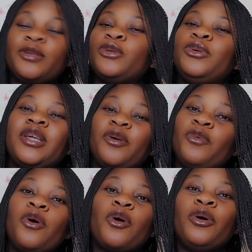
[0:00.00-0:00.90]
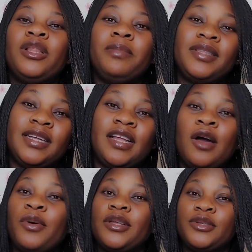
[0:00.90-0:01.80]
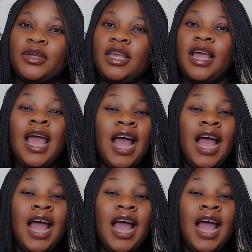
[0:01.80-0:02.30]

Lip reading: So you can work unlimited hours, okay?